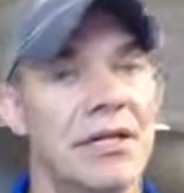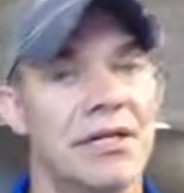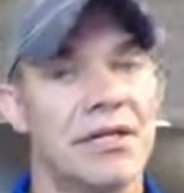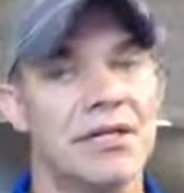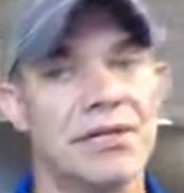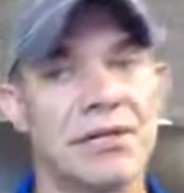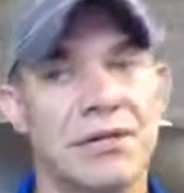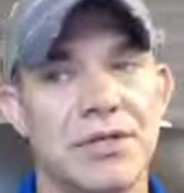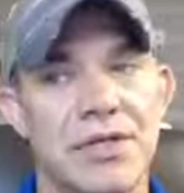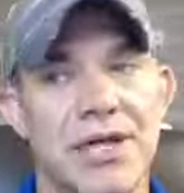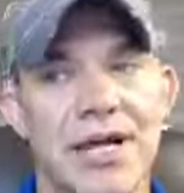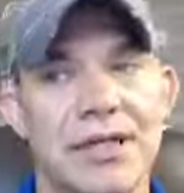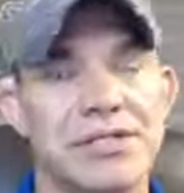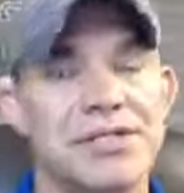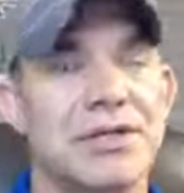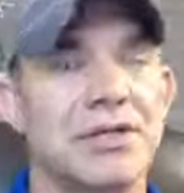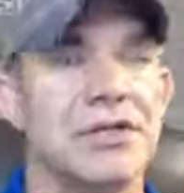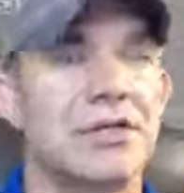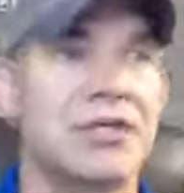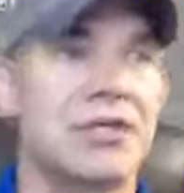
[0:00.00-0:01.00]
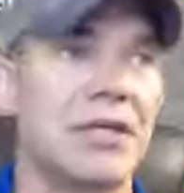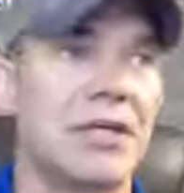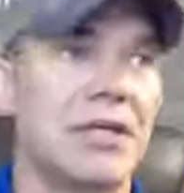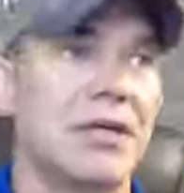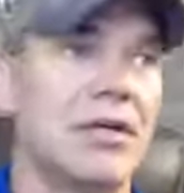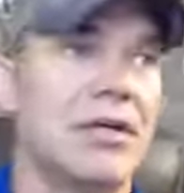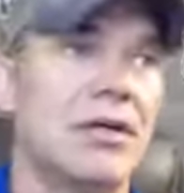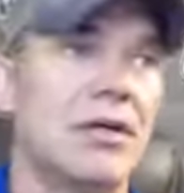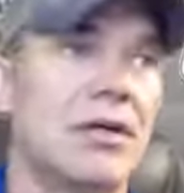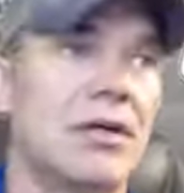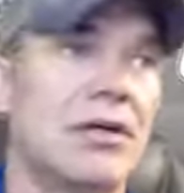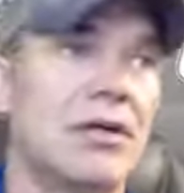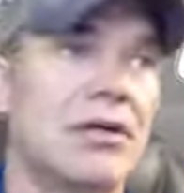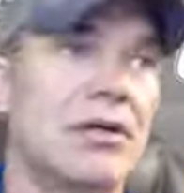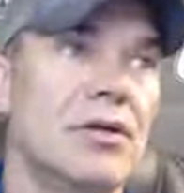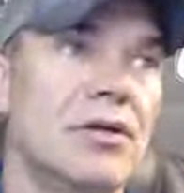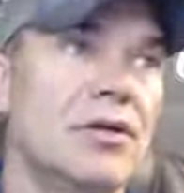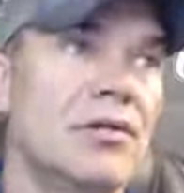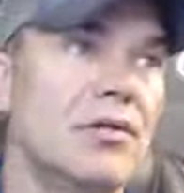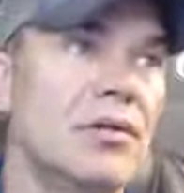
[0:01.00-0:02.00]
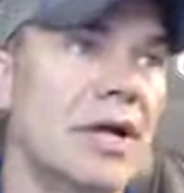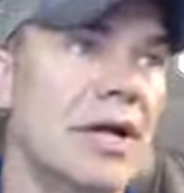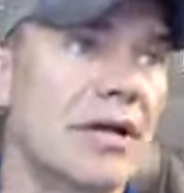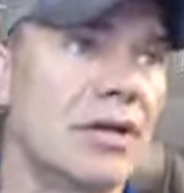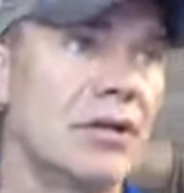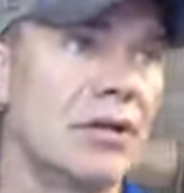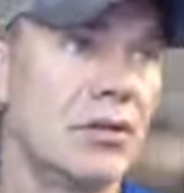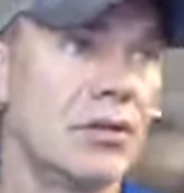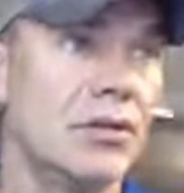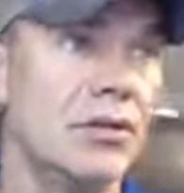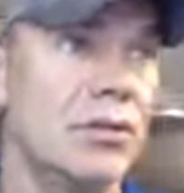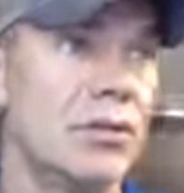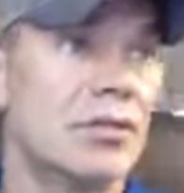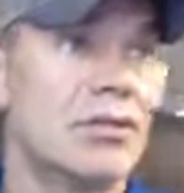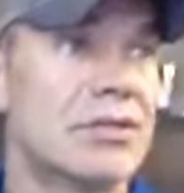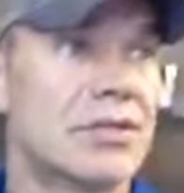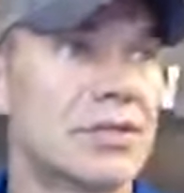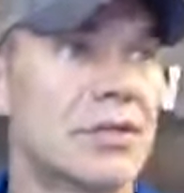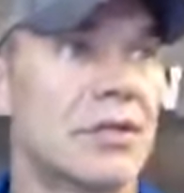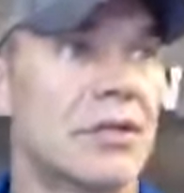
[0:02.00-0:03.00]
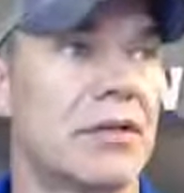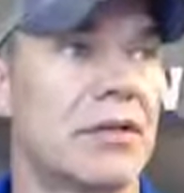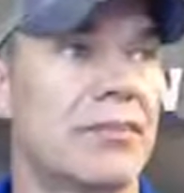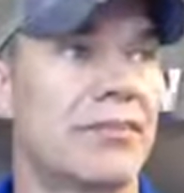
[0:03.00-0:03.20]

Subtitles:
So you got to start treating new like used,